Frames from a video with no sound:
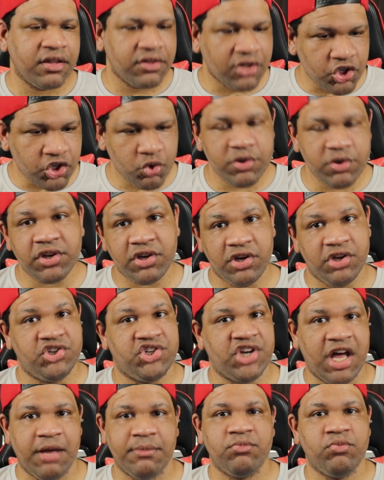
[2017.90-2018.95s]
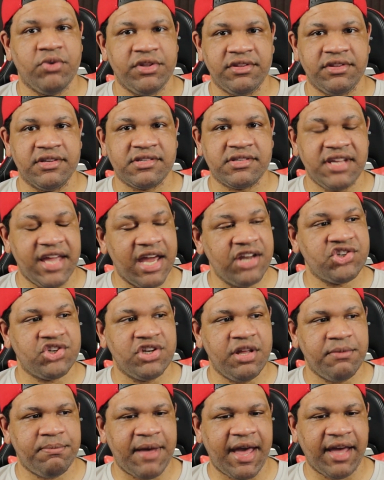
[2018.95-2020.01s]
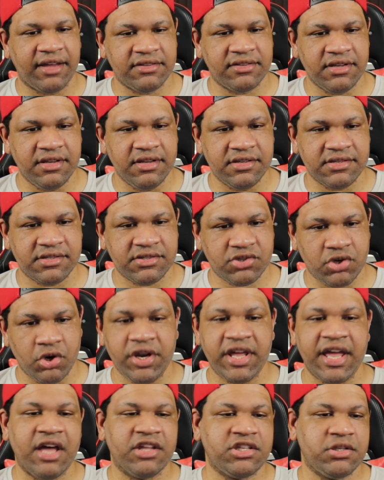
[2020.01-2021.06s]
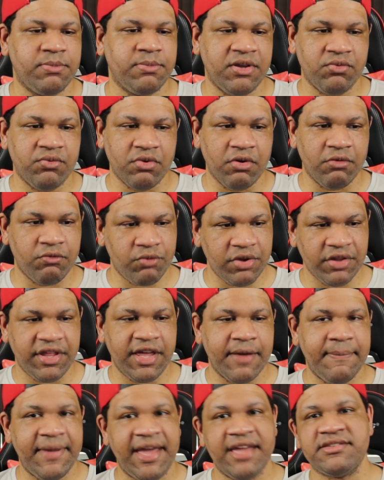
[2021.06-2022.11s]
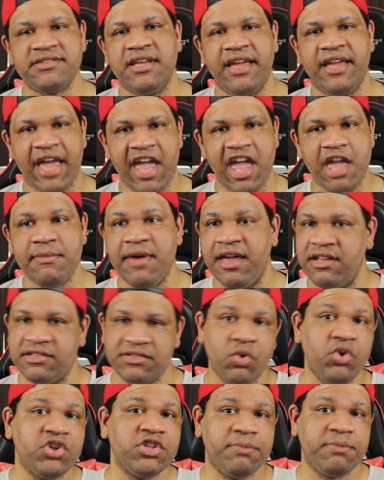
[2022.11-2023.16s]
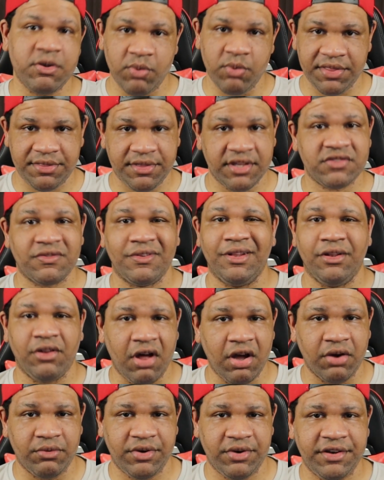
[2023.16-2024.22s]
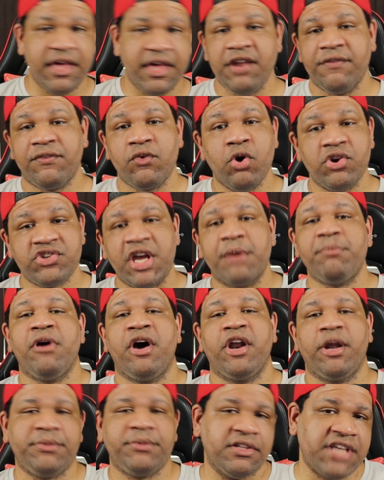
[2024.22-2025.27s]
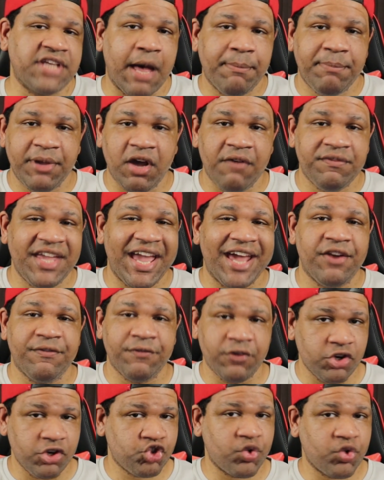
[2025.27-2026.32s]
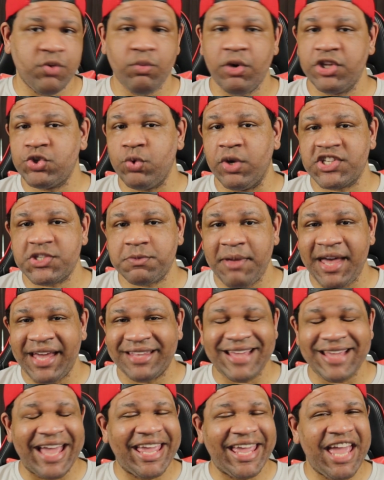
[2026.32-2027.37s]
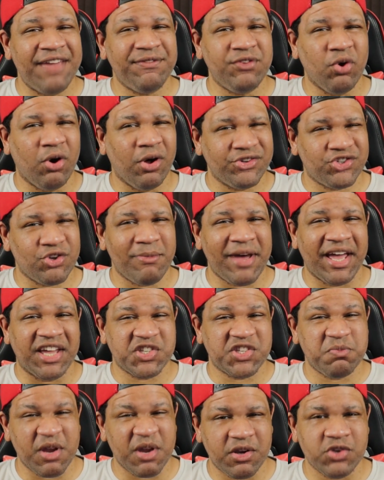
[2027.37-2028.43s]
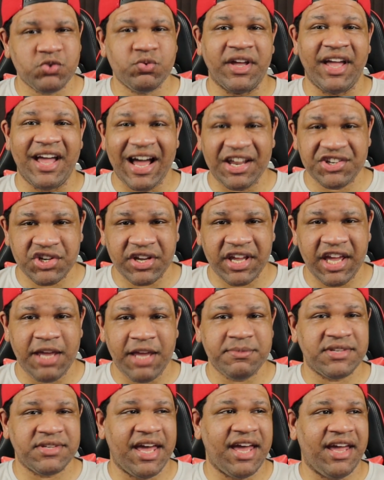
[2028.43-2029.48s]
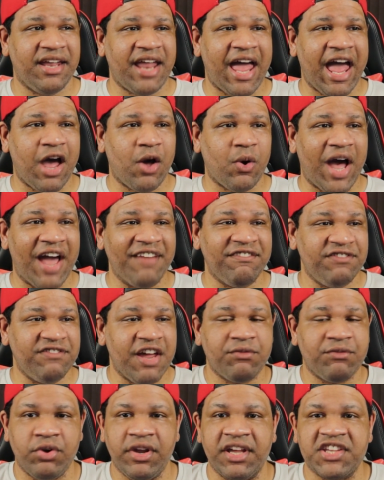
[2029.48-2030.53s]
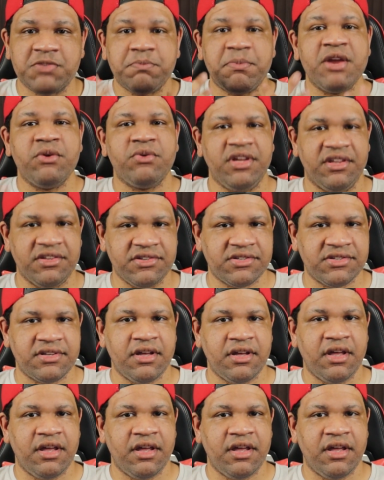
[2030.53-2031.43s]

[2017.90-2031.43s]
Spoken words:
a good job with this. Genshin Impact is turning out to be a really amazing game, and it's going to be with us for the long run. And of course, I brought up the topic of the anniversary, what to expect. I gave you also my experience with gacha games and how I've never experienced